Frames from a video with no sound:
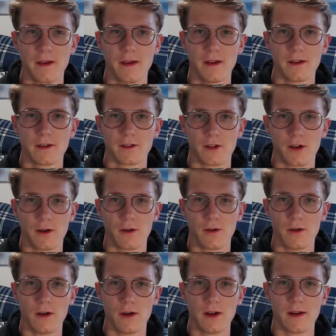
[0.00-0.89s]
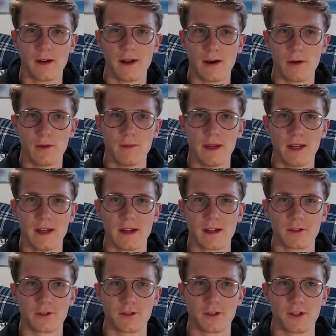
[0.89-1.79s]
So now would be a
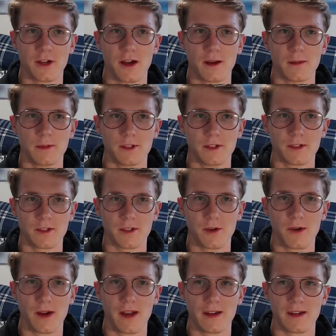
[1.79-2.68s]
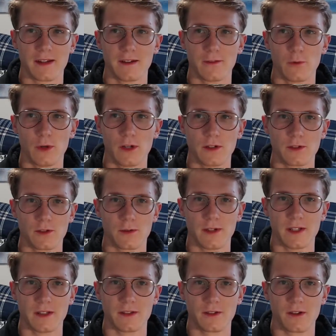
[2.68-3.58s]
natural time to just go ahead and give Windows a
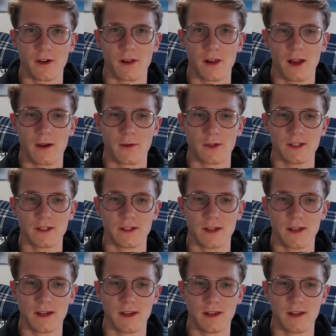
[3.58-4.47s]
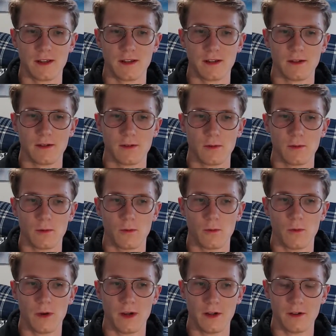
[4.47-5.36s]
reinstall. I would say
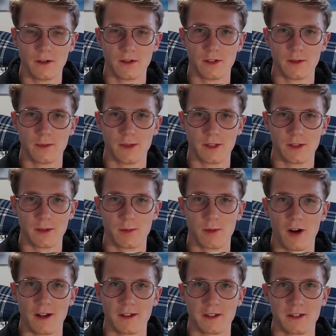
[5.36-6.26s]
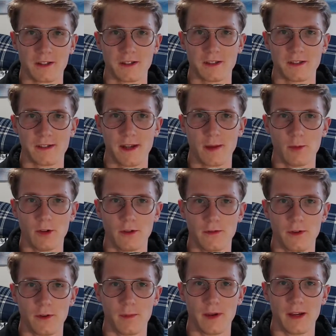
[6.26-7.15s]
Windows has been surprisingly stable
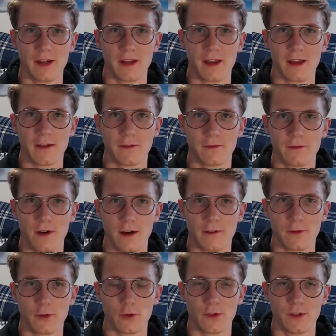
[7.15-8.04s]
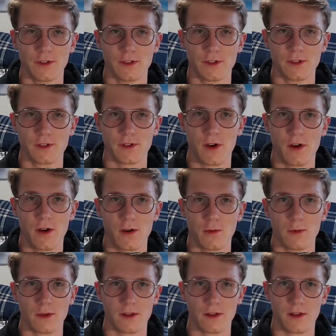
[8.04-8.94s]
for being a 5-year-old
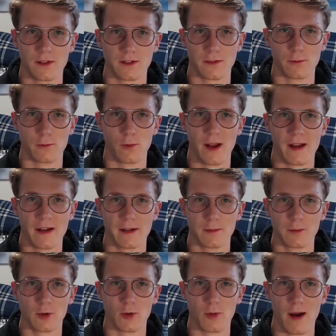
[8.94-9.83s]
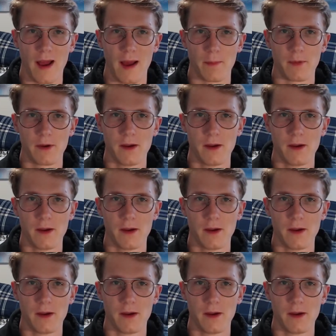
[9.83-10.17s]
install with lots of random crap